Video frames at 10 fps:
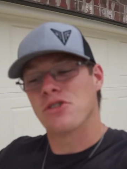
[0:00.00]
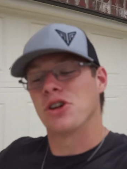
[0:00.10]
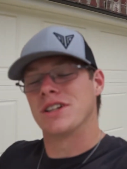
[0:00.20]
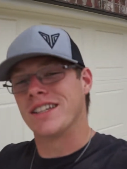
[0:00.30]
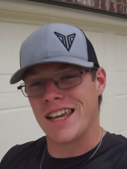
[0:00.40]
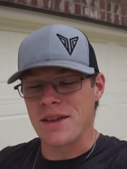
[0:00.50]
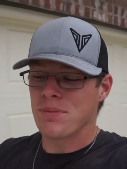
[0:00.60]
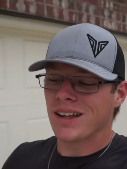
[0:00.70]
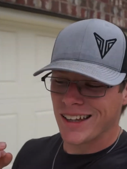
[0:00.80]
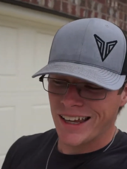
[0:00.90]
her a
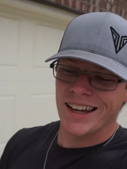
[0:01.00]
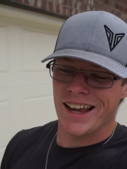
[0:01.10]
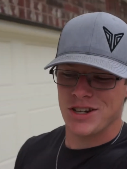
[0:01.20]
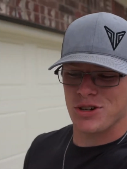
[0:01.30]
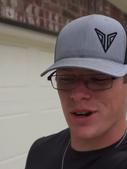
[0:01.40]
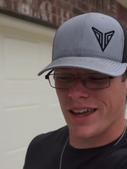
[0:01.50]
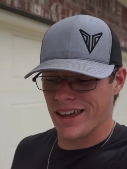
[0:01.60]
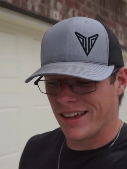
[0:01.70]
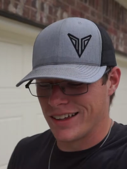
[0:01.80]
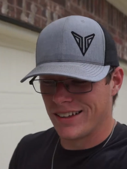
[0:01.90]
deep clean
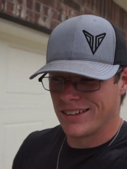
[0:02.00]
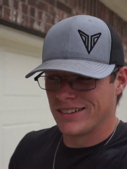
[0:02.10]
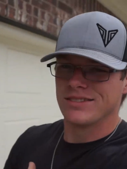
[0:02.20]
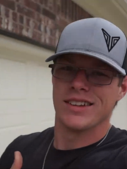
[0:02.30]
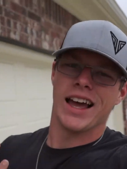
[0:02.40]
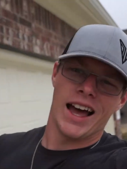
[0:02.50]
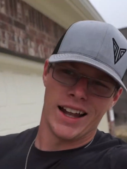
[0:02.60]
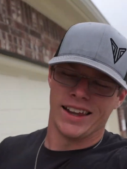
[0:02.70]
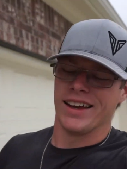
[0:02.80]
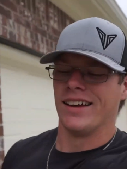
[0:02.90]
yesterday.
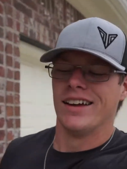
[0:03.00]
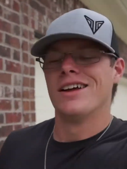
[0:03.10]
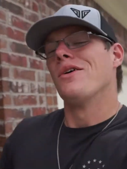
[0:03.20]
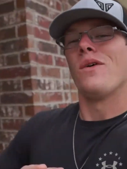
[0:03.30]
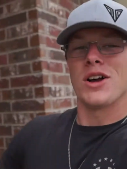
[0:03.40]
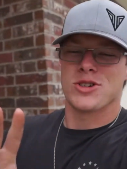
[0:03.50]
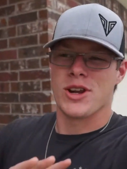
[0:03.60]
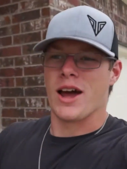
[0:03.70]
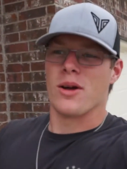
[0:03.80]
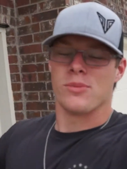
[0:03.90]
Kinda. Washed her
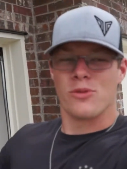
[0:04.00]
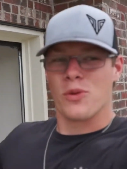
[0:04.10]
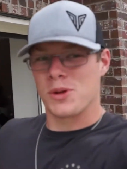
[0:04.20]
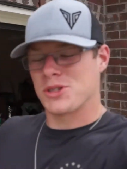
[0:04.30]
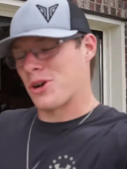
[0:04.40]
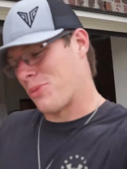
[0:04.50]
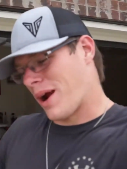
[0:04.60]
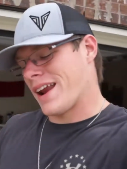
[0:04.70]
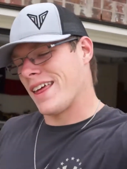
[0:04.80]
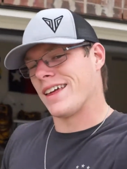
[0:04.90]
down before it started
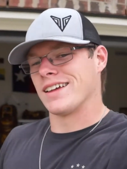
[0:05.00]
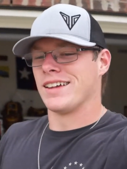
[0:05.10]
raining.